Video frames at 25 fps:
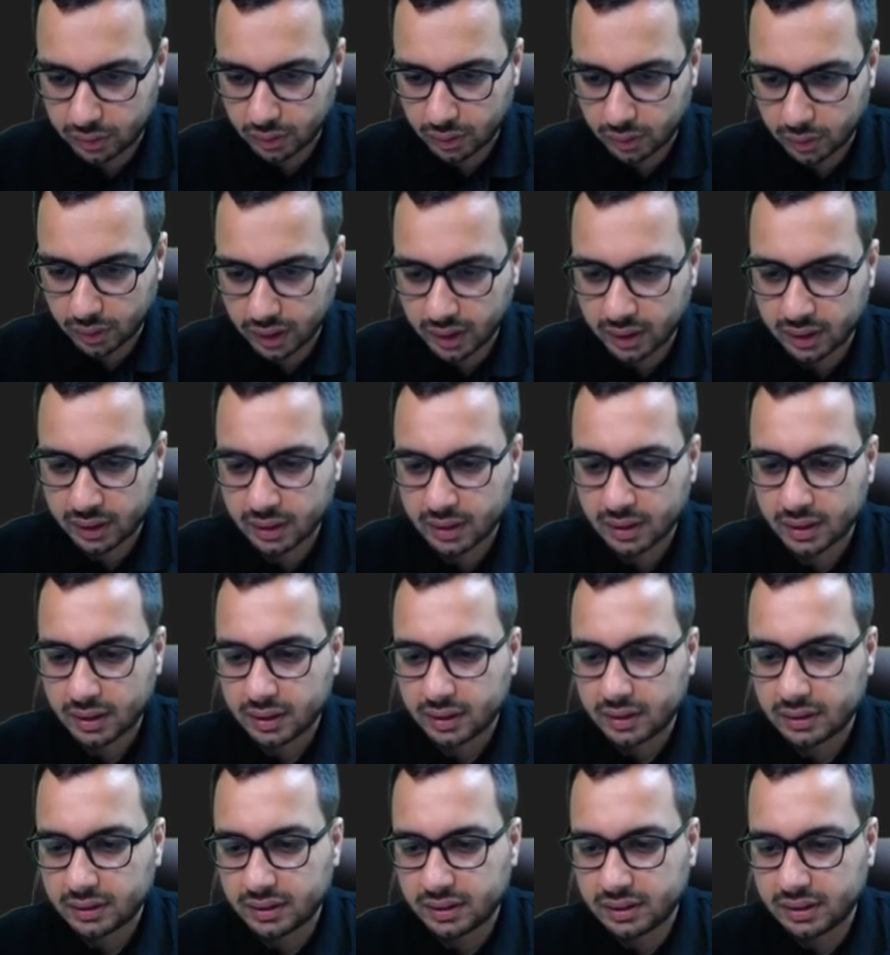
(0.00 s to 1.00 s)
Okay,
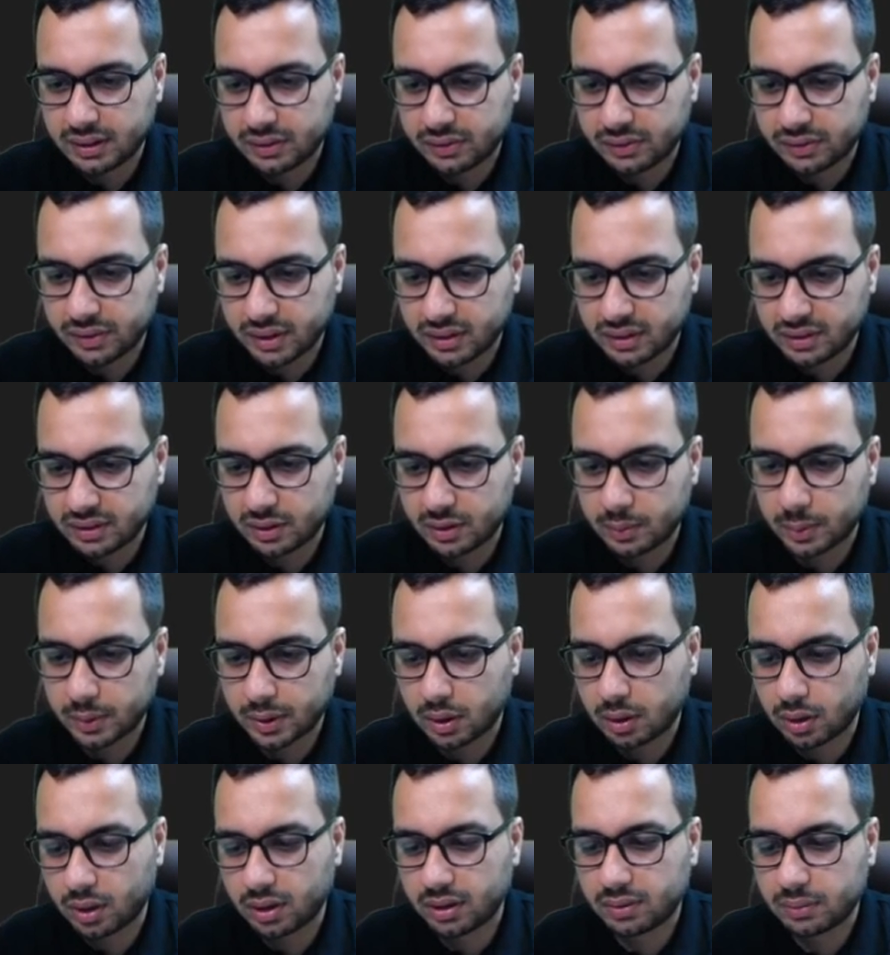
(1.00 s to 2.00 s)
the difference is
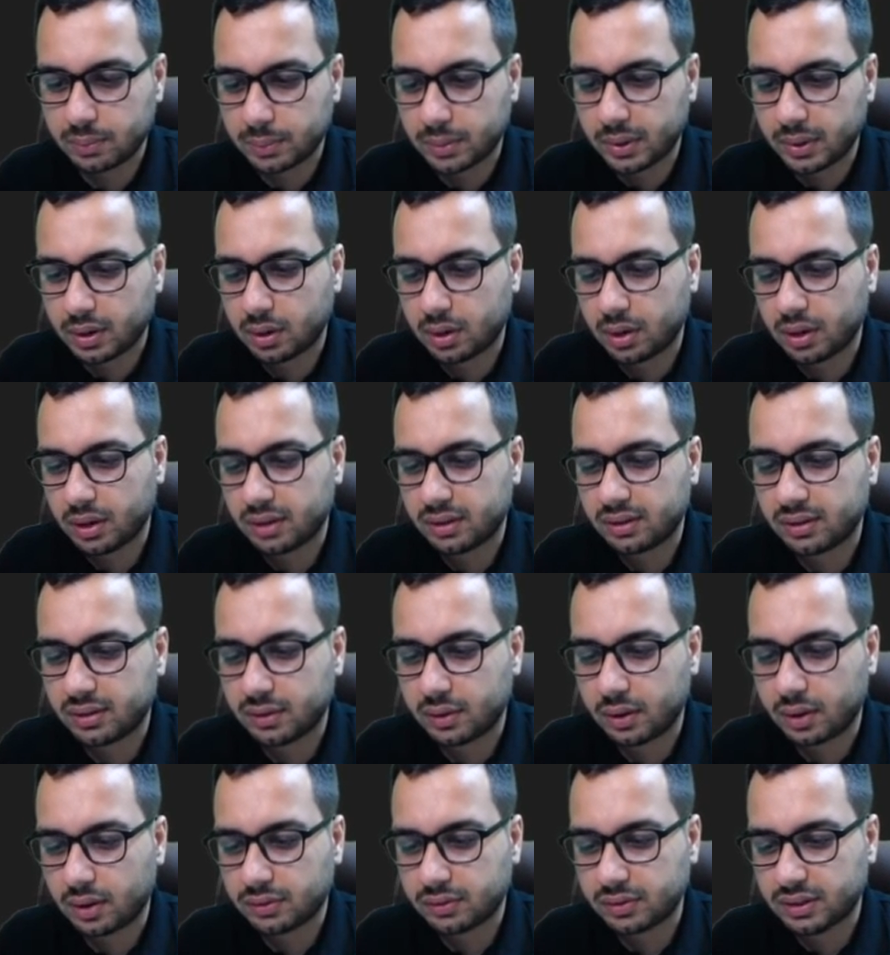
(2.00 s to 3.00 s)
because
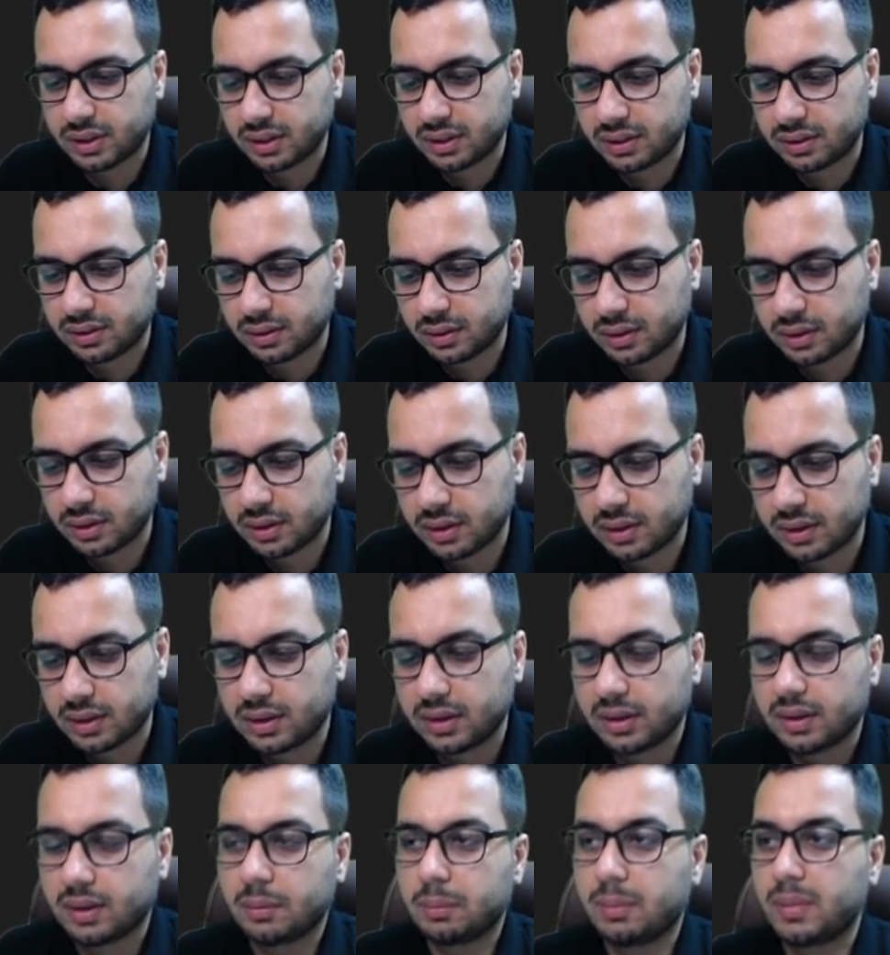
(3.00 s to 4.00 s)
of this
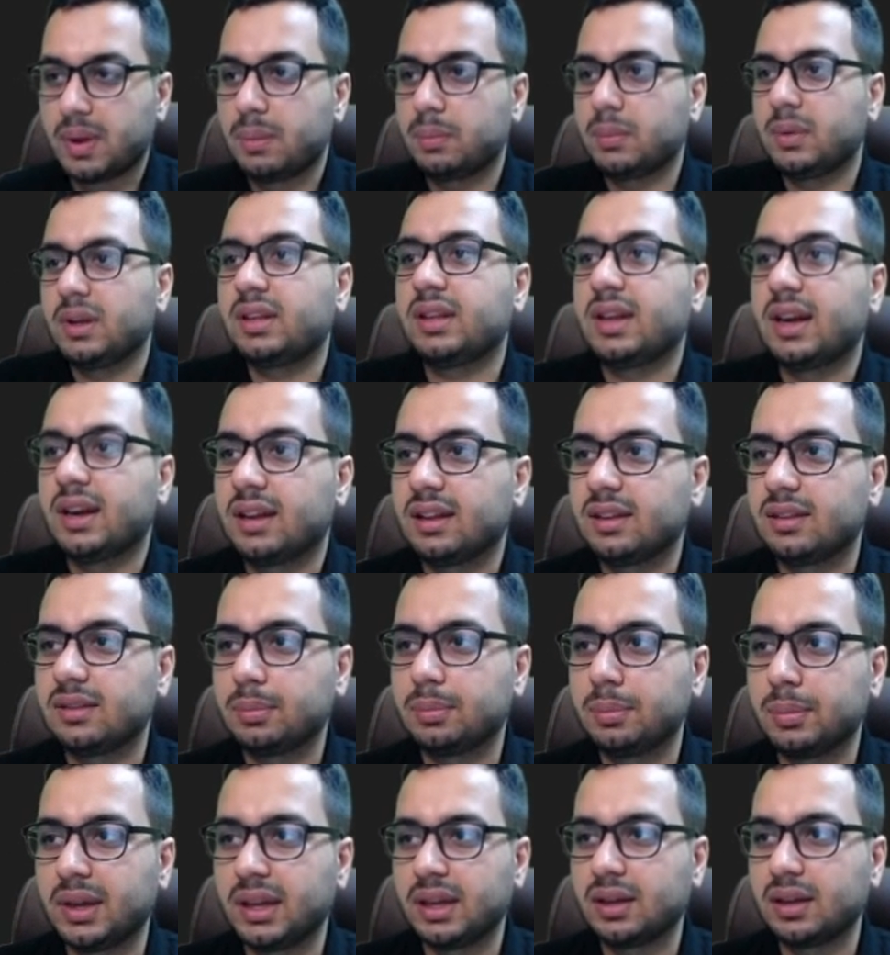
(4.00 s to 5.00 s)
memory that is
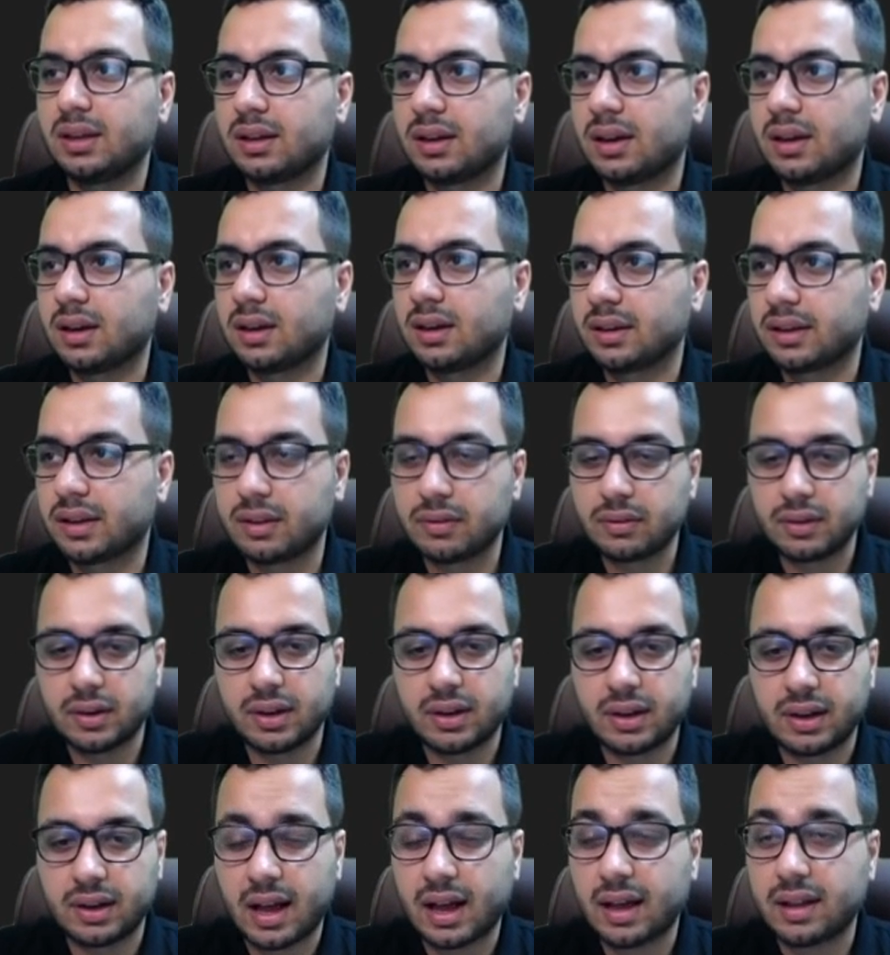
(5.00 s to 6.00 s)
being
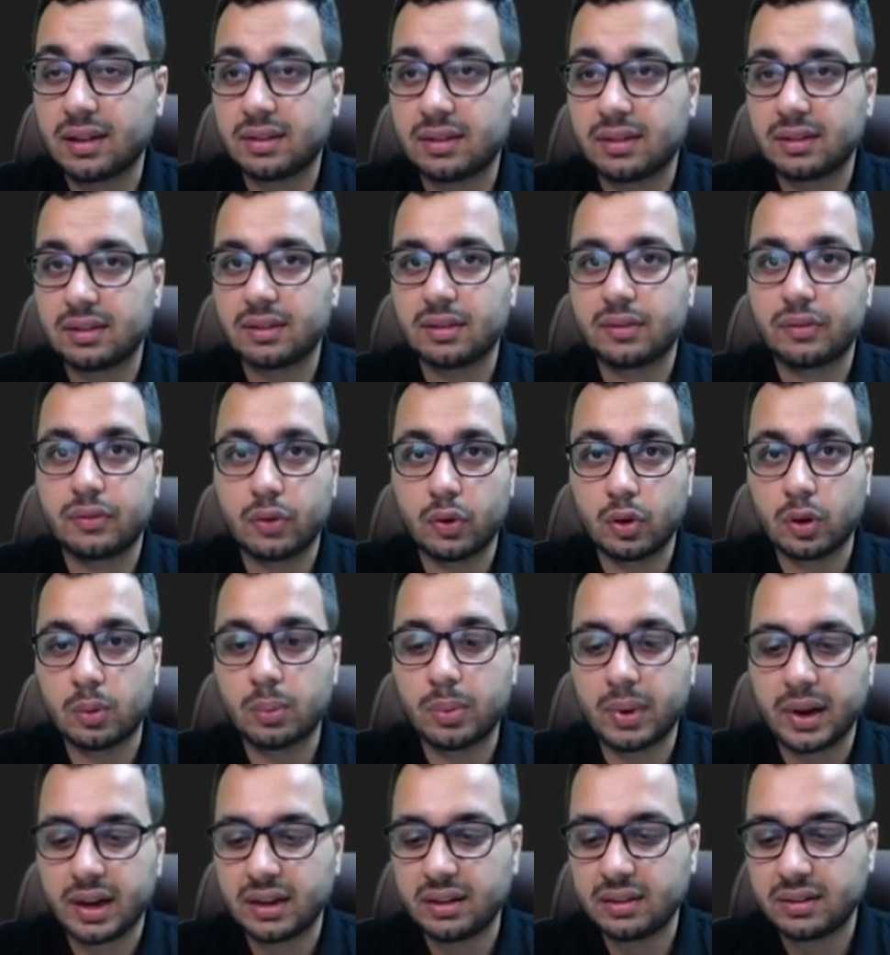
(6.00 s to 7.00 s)
given as 4
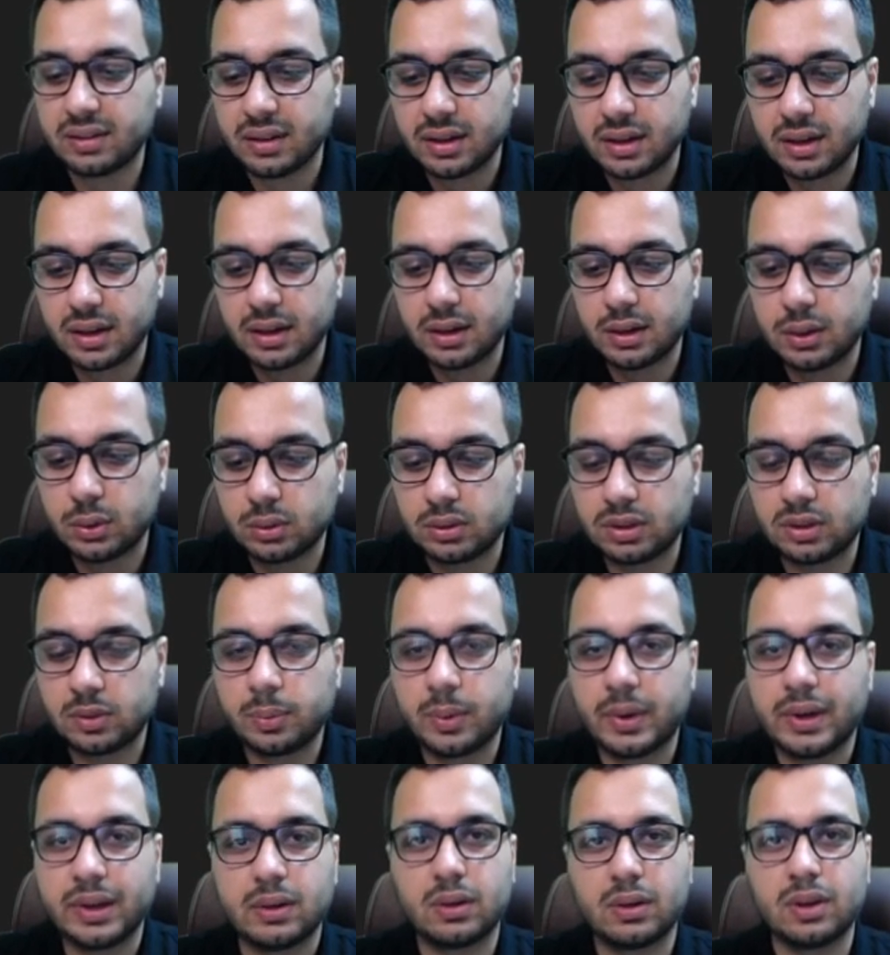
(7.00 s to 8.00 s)
bytes to this
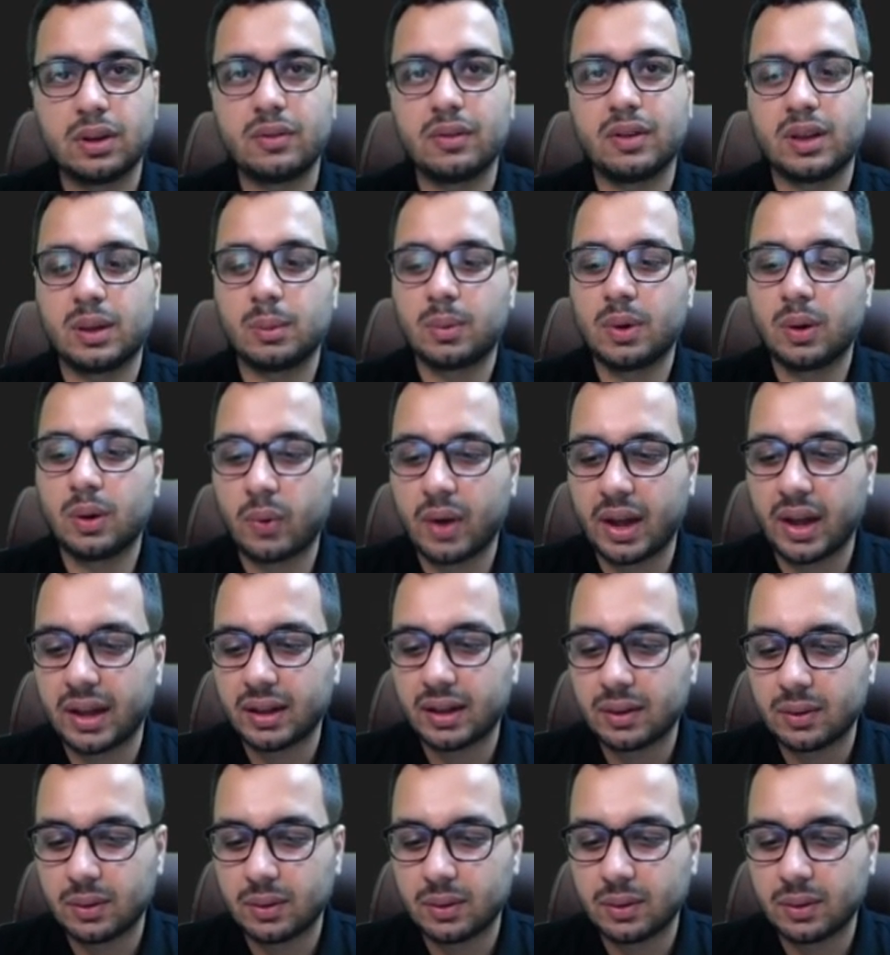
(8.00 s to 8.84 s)
particular variable y.